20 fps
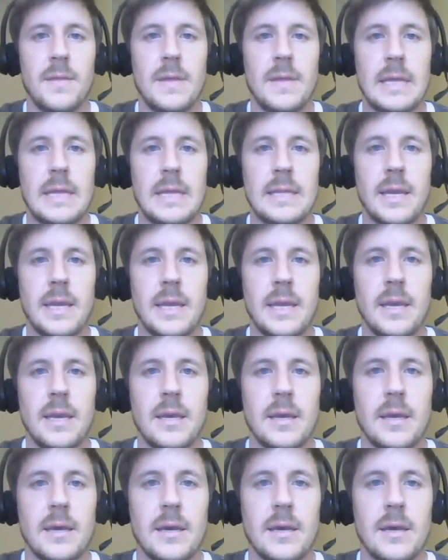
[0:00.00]
the
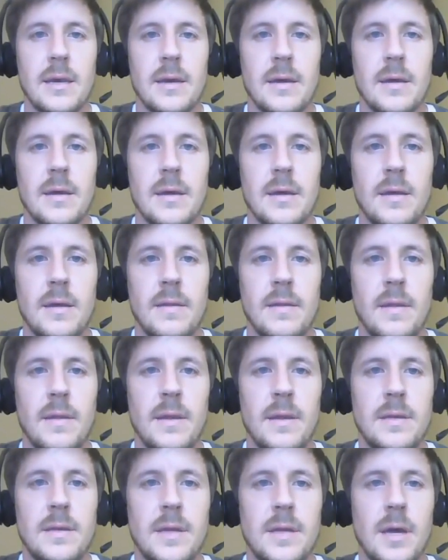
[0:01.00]
link
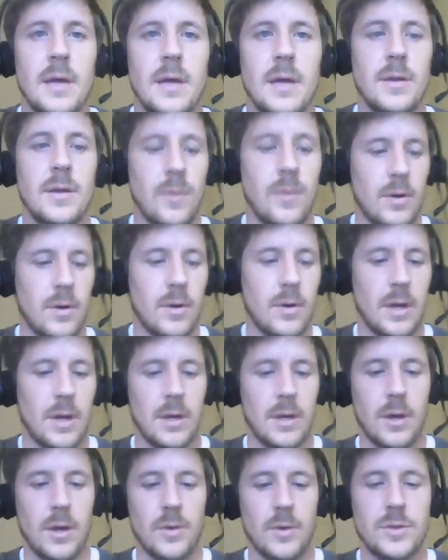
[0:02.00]
that uh, you all
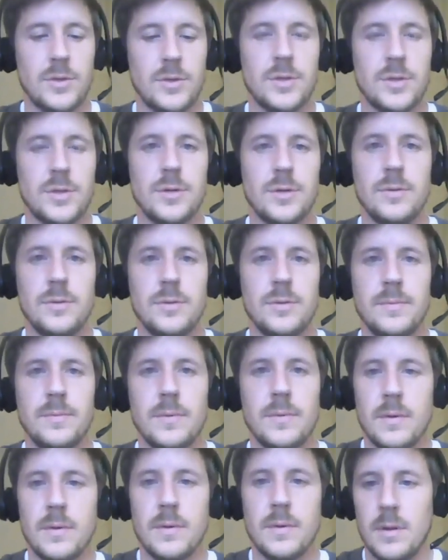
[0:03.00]
can go to
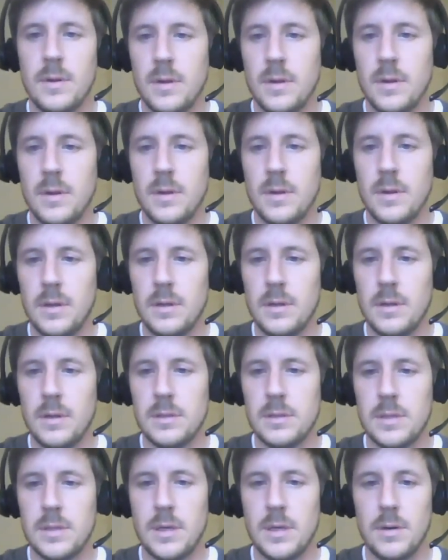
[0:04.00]

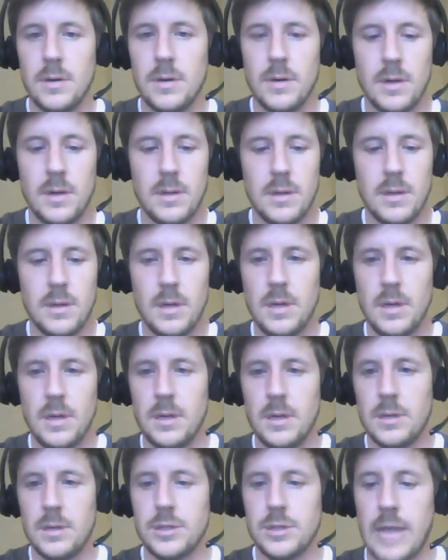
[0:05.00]
is here in
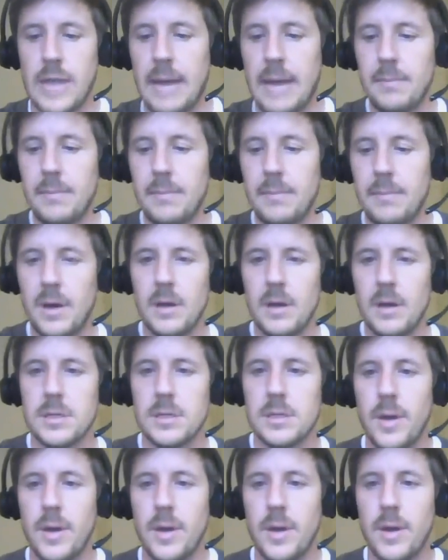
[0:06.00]
the chat
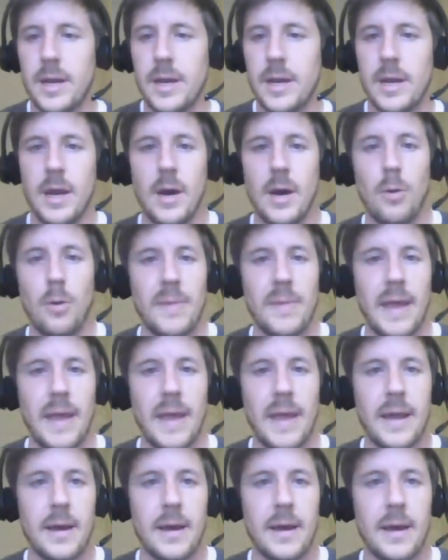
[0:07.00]
box. Go ahead and uh,
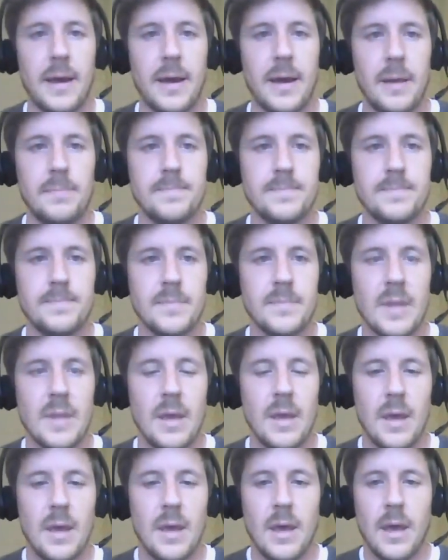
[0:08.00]
open that up,
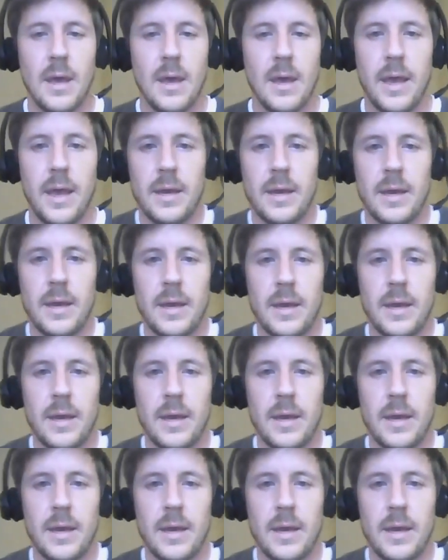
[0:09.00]
and,